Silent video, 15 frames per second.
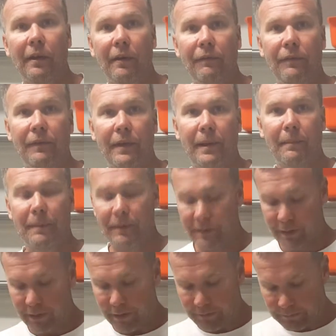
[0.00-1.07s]
Gulf of
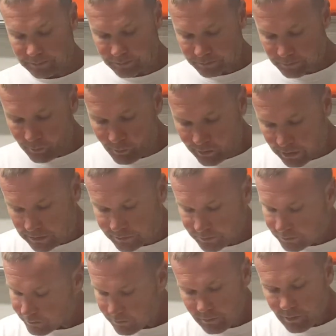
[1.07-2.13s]
Carpentaria.
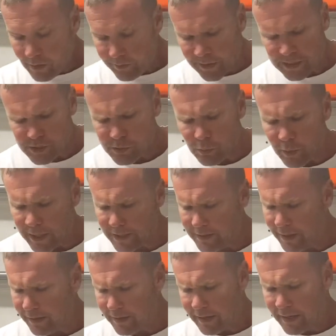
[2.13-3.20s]
They're
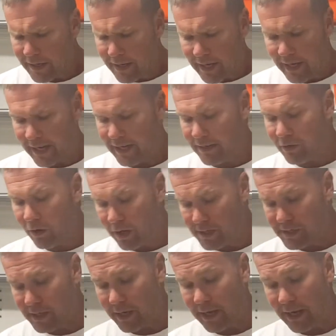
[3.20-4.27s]
sweeter and
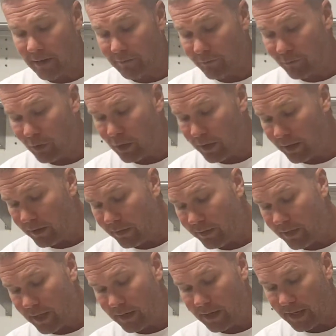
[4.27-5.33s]
nicer and fuller
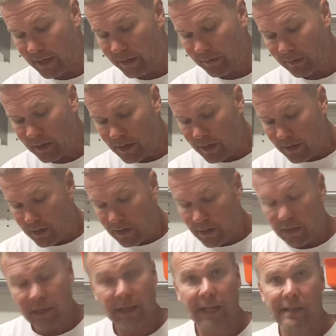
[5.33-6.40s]
than their
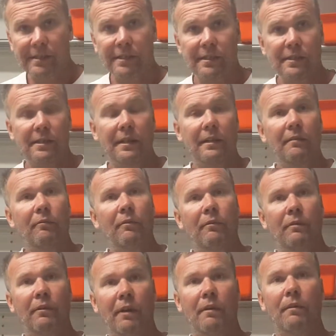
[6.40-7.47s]
cousins that
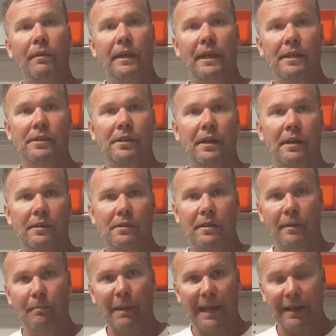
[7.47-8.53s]
grow on the east
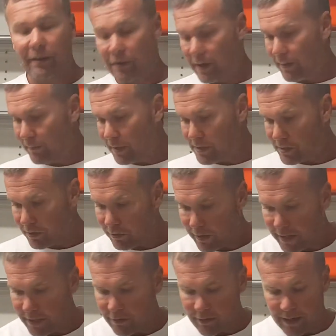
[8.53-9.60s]
coast, the black crab. There's a
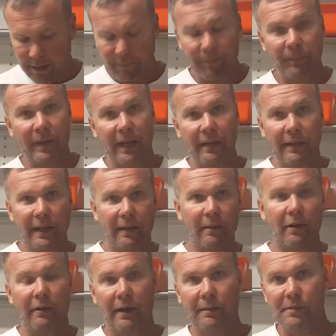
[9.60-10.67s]
green crab and the
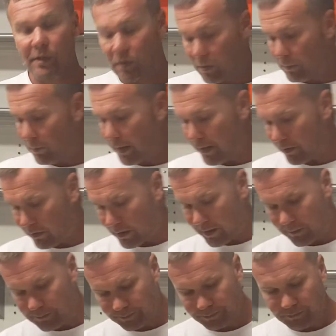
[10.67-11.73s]
other crab's called black
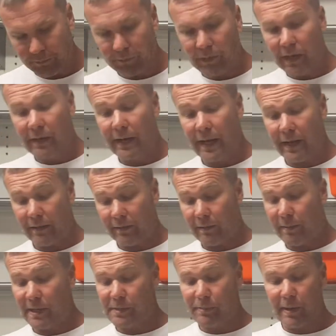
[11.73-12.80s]
crab. Now,
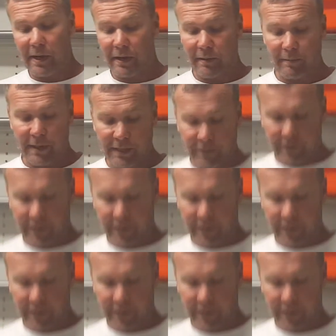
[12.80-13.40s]
the best part of the mud